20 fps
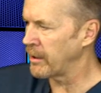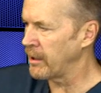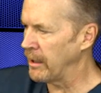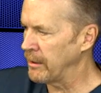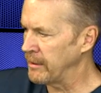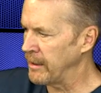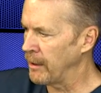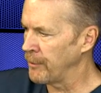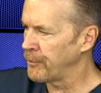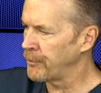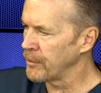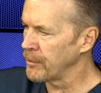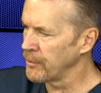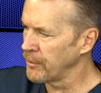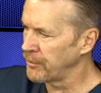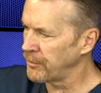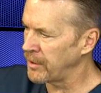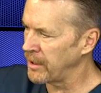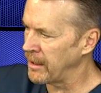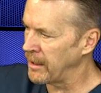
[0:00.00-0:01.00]
cut down through the
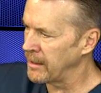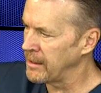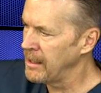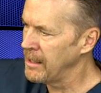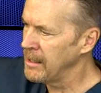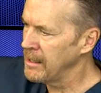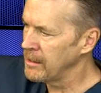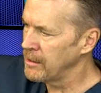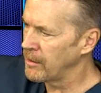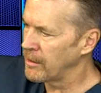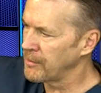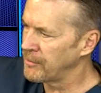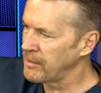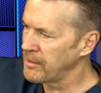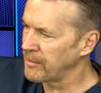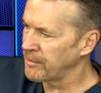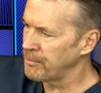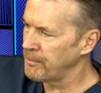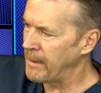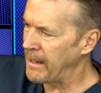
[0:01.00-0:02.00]
skin. You can see
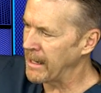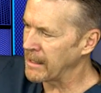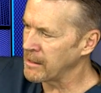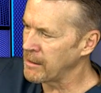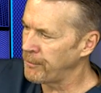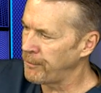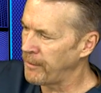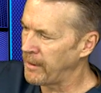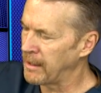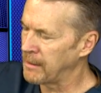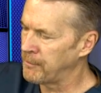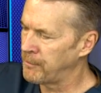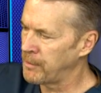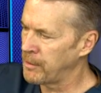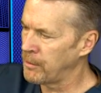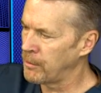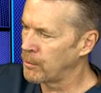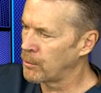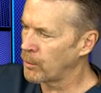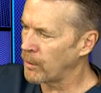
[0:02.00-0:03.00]
this magnified
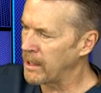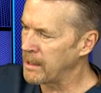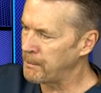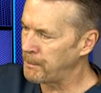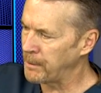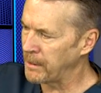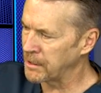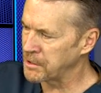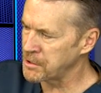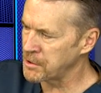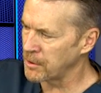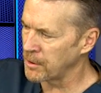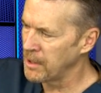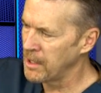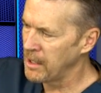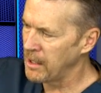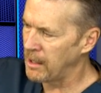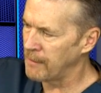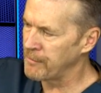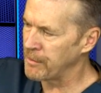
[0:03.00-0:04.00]
view, great picture
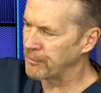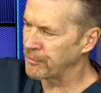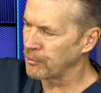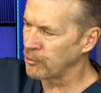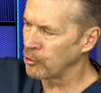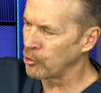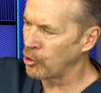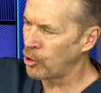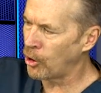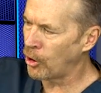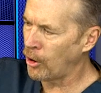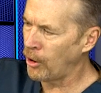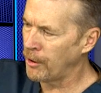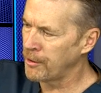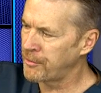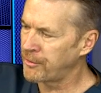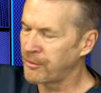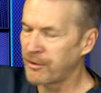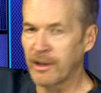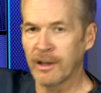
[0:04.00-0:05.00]
of this
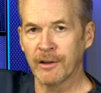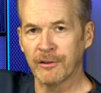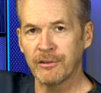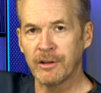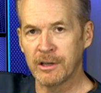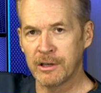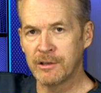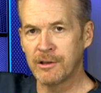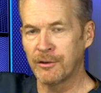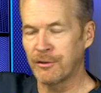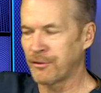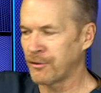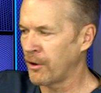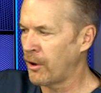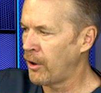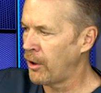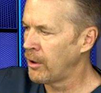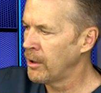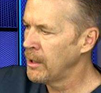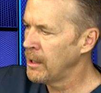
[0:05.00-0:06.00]
large cyst that you just
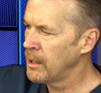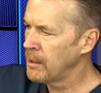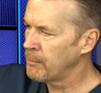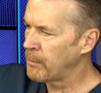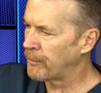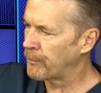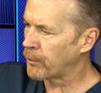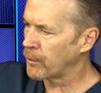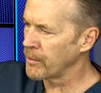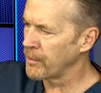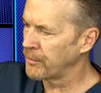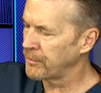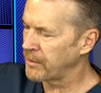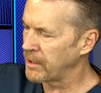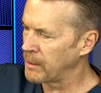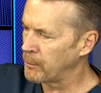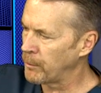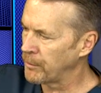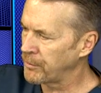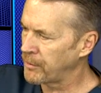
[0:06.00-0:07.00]
saw before the
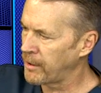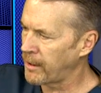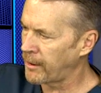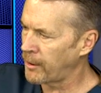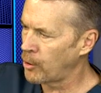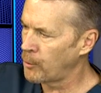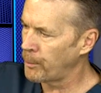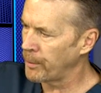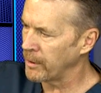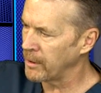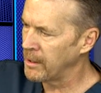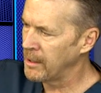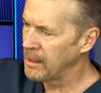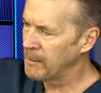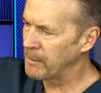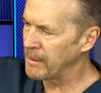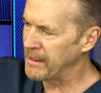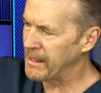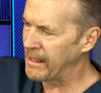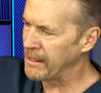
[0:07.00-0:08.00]
skin was cut open.
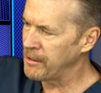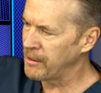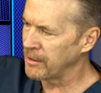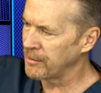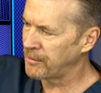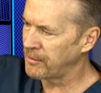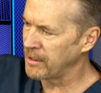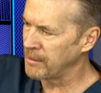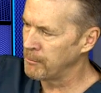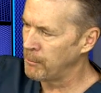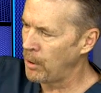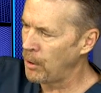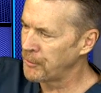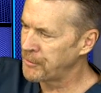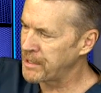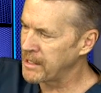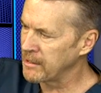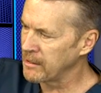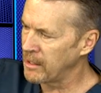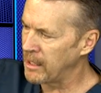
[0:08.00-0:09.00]
But now you can see
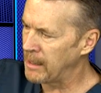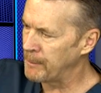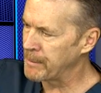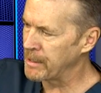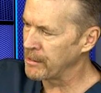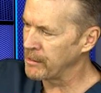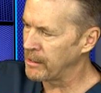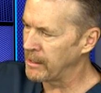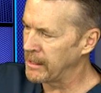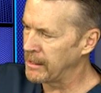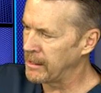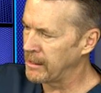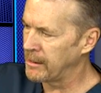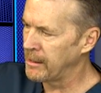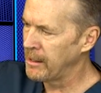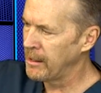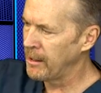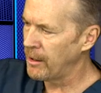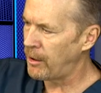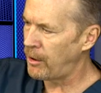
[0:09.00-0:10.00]

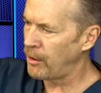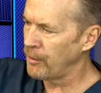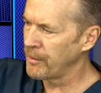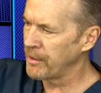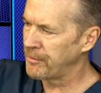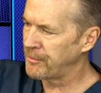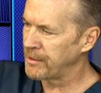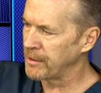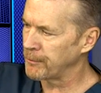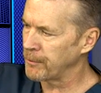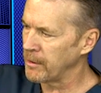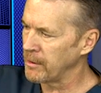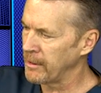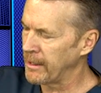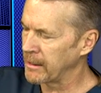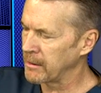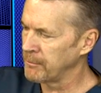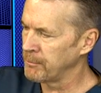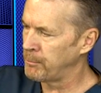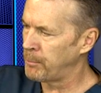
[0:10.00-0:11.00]
multilobulated, all these different
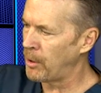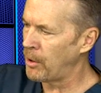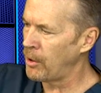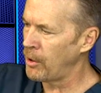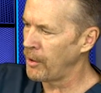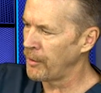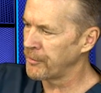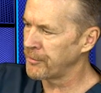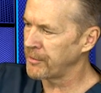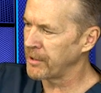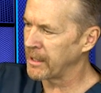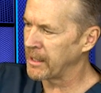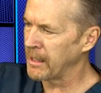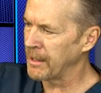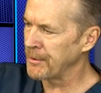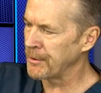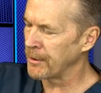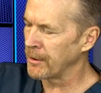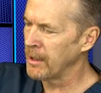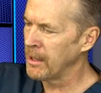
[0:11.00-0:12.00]
like balls
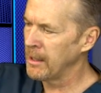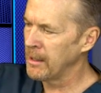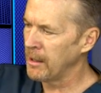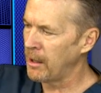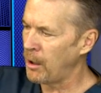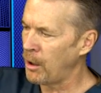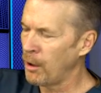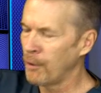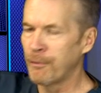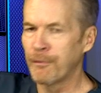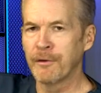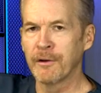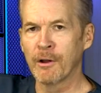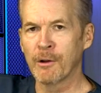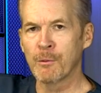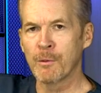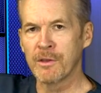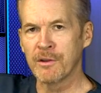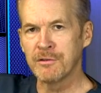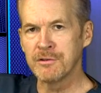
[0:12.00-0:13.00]
together, all
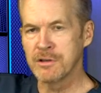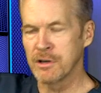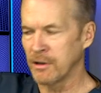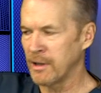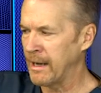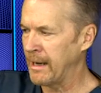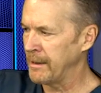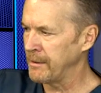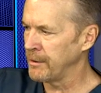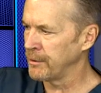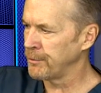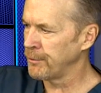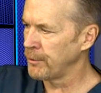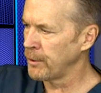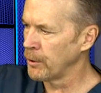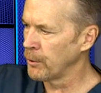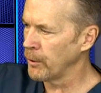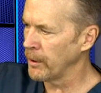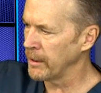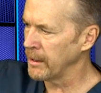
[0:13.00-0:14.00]
filled with this gelatinous
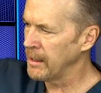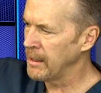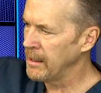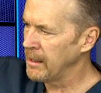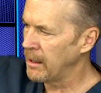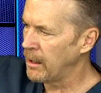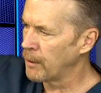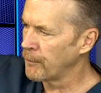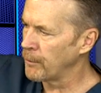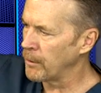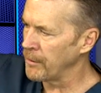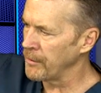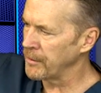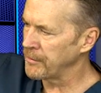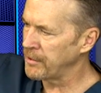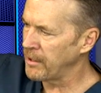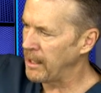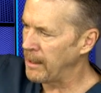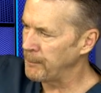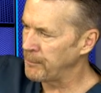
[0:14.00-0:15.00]
fluid. Over on the
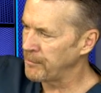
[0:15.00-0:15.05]
top